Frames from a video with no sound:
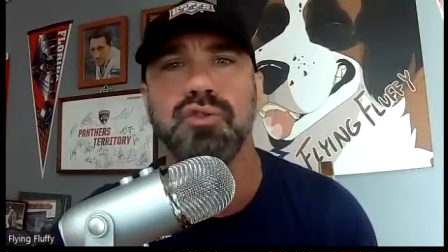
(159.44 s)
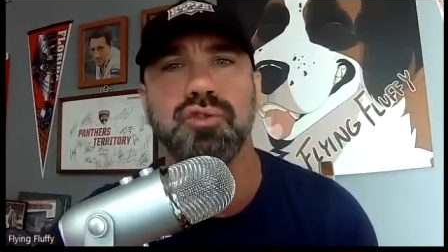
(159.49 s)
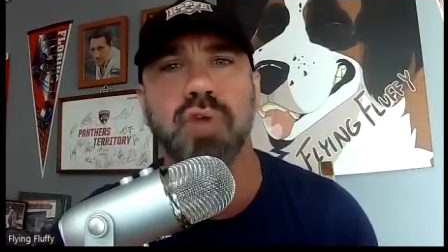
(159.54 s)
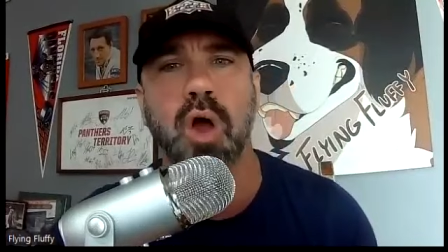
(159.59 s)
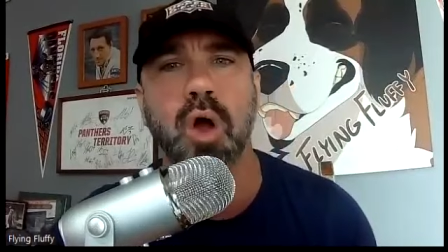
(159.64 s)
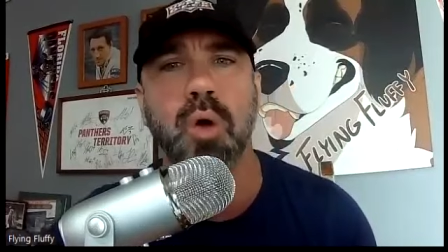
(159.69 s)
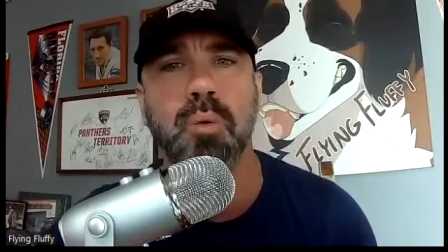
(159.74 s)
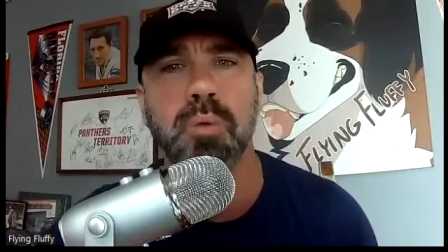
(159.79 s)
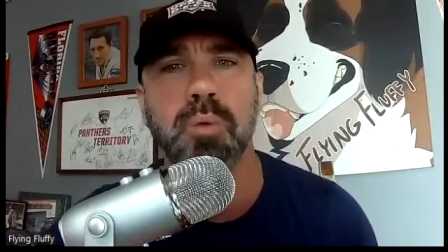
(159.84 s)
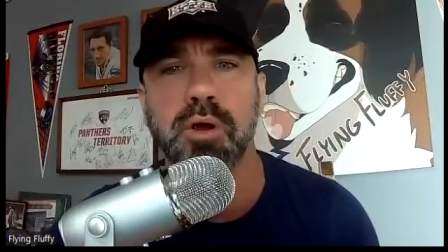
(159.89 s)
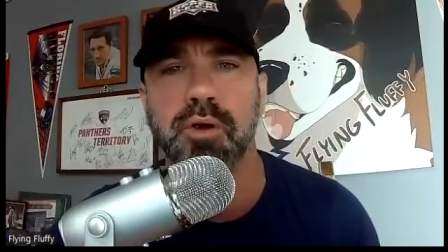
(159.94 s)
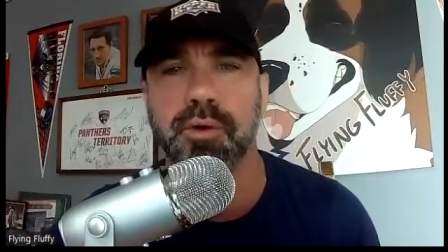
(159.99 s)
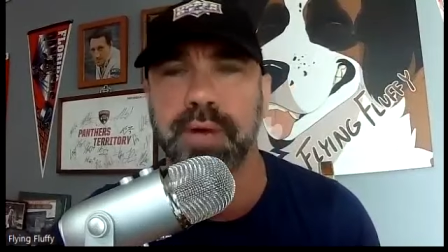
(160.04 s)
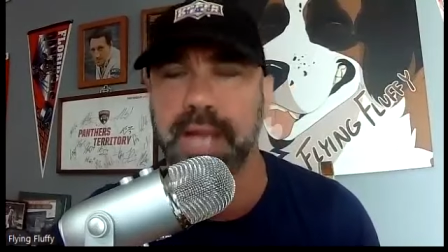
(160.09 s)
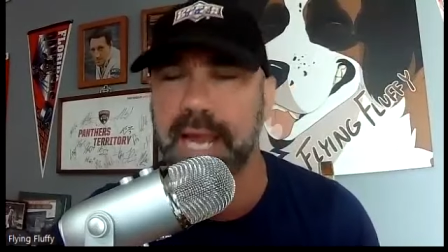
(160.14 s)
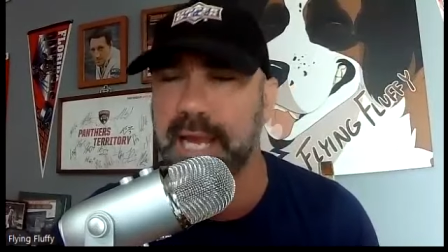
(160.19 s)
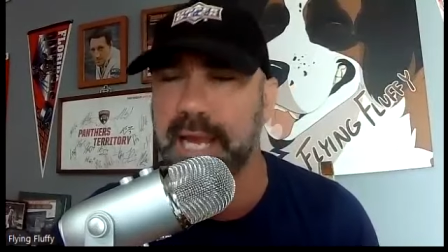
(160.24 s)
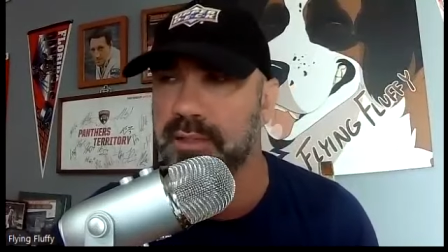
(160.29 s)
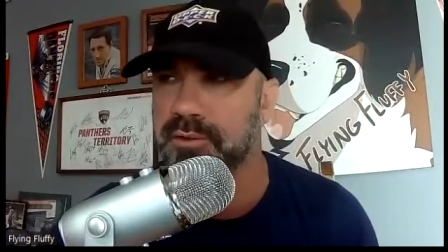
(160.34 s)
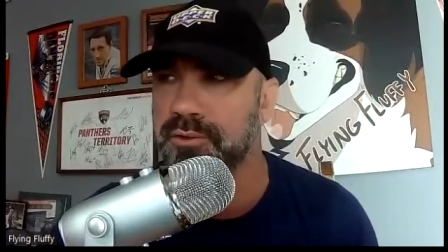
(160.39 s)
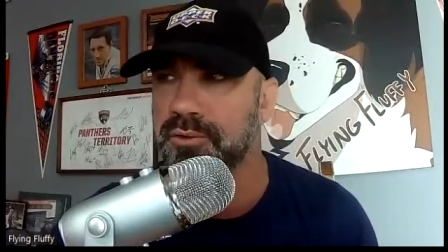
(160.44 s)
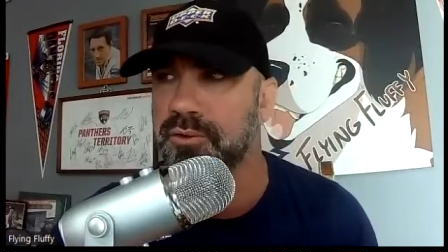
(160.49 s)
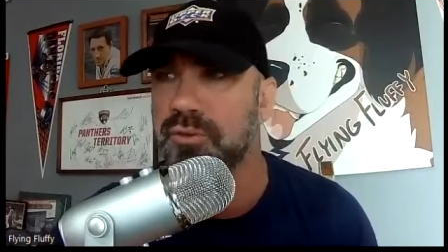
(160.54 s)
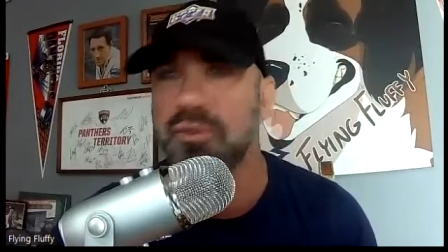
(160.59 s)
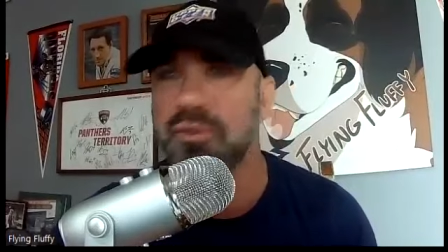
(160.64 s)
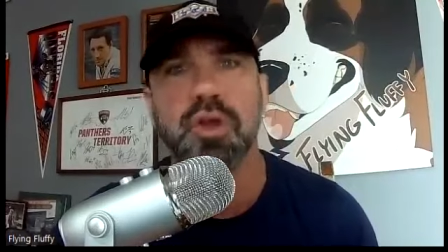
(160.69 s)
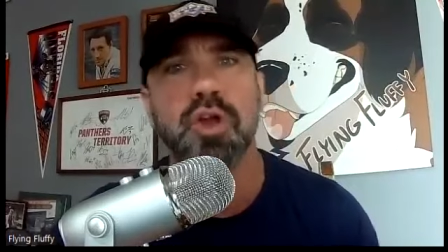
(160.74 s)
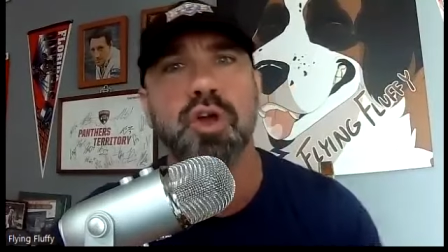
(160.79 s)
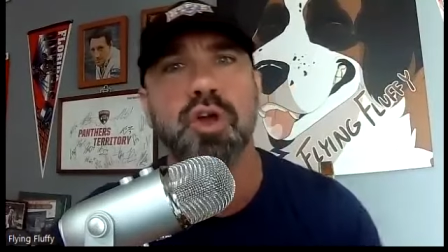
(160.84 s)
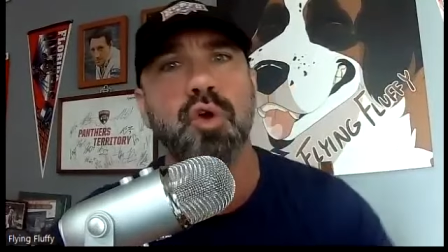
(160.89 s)
don't worry,
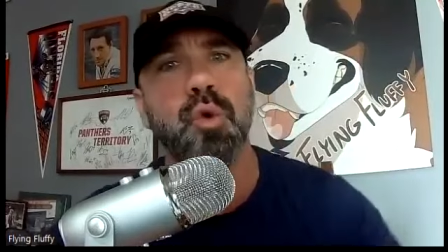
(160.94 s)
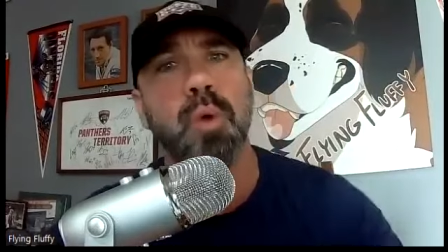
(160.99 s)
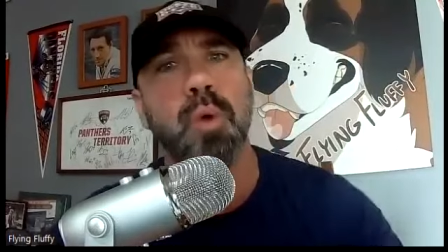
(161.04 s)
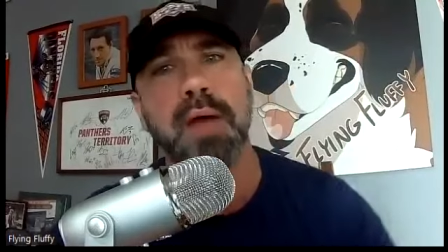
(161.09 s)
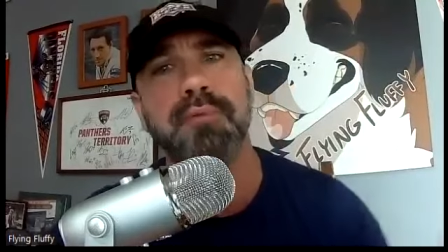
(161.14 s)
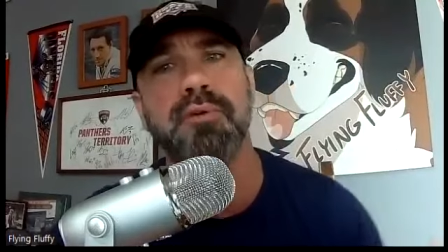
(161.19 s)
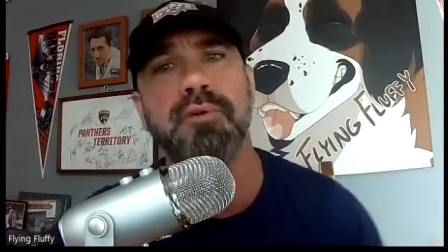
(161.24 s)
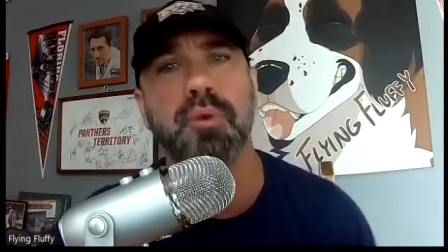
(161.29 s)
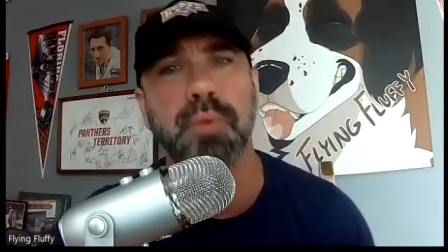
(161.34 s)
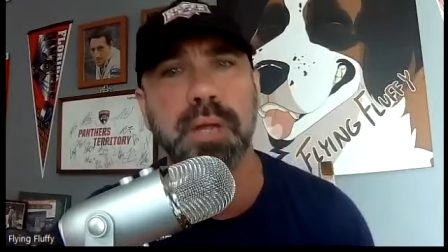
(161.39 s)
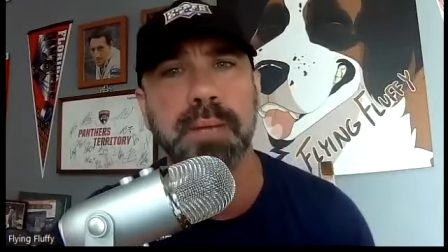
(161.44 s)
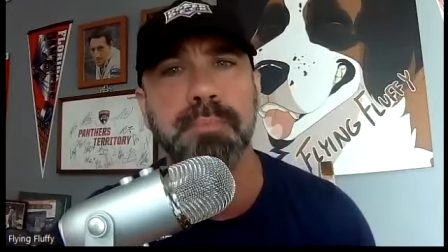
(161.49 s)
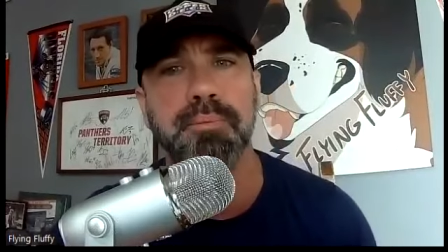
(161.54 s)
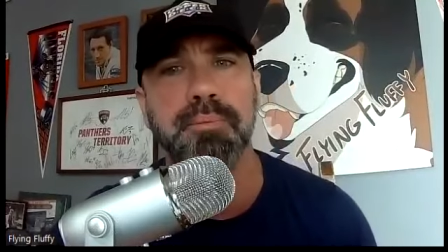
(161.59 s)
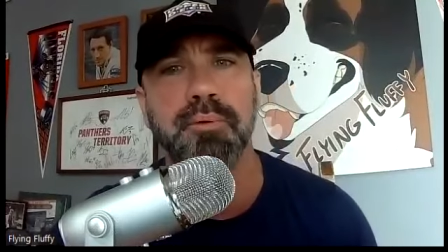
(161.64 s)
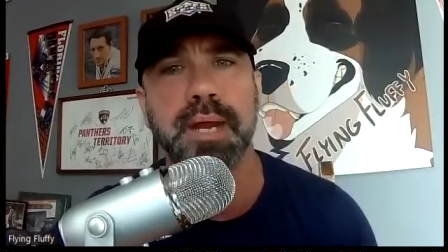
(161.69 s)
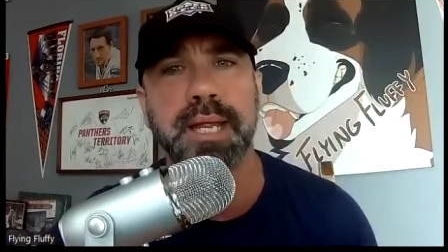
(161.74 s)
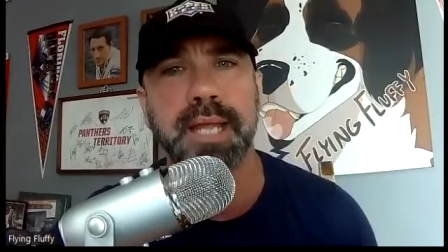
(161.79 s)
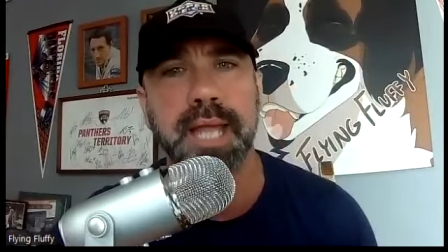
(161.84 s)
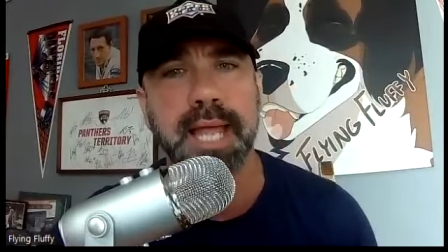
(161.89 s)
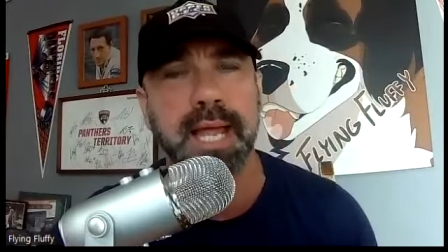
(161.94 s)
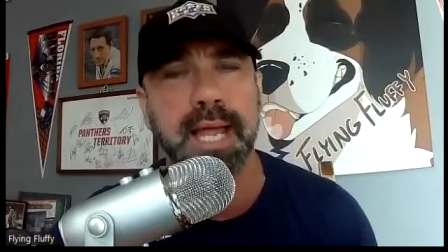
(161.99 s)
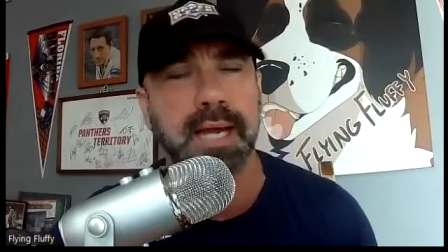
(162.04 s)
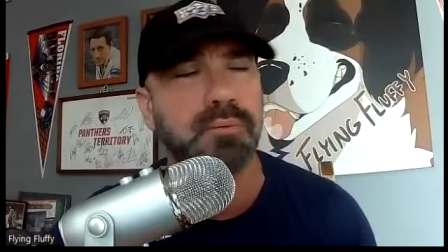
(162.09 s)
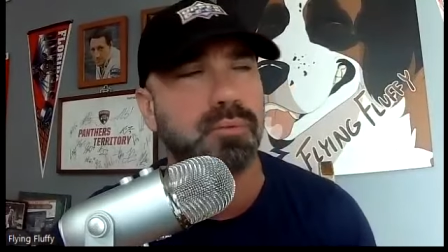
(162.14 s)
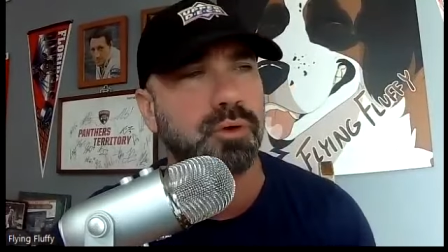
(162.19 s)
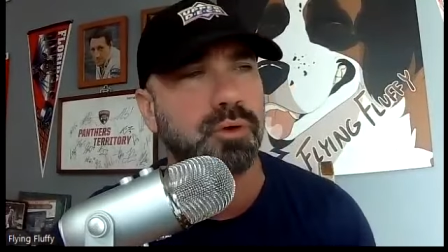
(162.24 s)
Andrew, whoever we bring in,